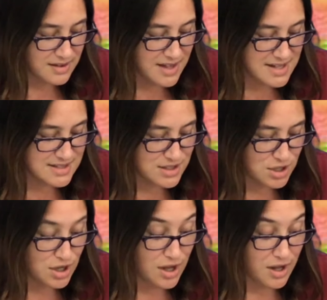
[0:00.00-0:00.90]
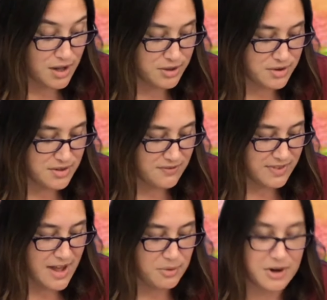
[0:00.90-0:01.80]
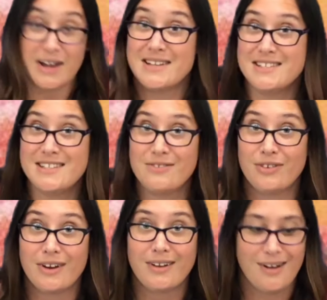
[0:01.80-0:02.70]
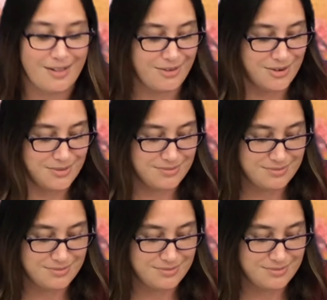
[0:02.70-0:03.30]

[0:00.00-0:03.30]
let's color the flower a different color.